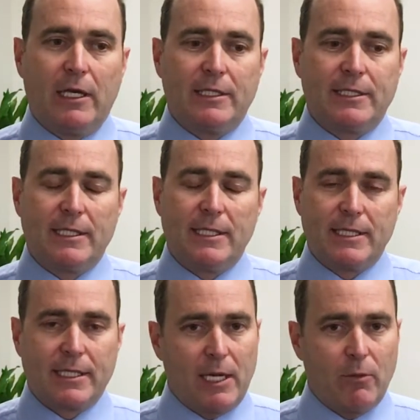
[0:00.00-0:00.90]
it sets this
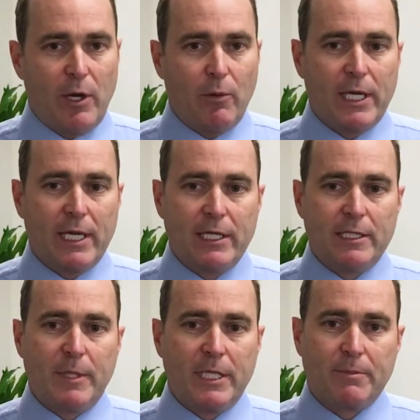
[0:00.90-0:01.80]
scene where we get
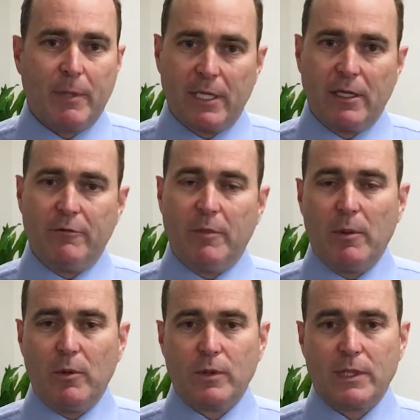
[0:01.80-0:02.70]
these big speculative
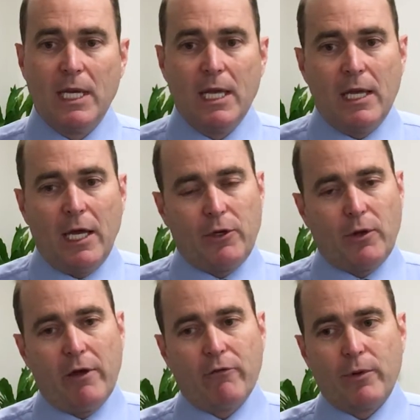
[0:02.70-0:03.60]
bubbles, and you'll
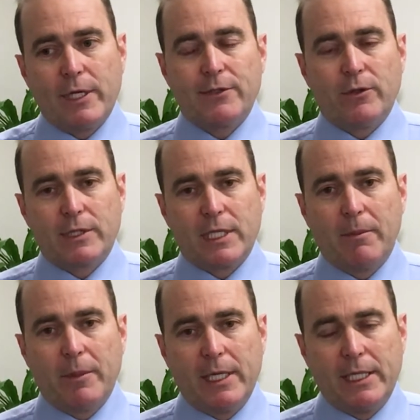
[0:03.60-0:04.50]
have resource
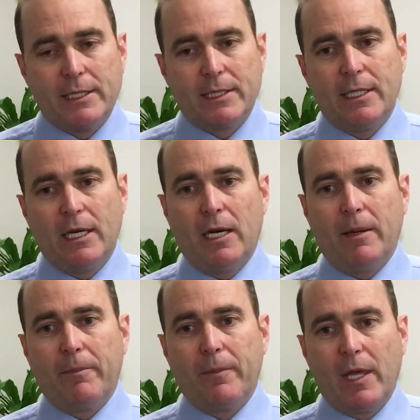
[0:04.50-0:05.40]
companies
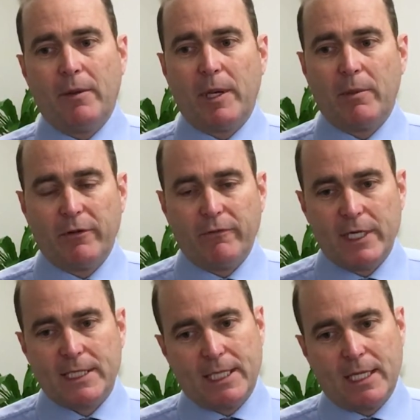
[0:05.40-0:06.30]
and people
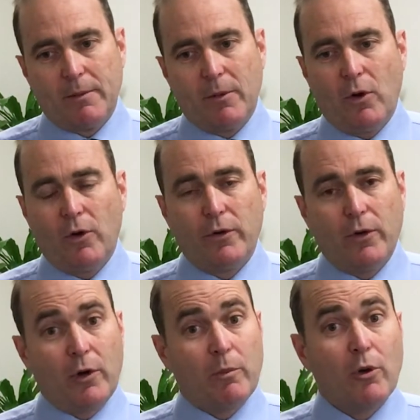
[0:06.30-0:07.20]
investing on a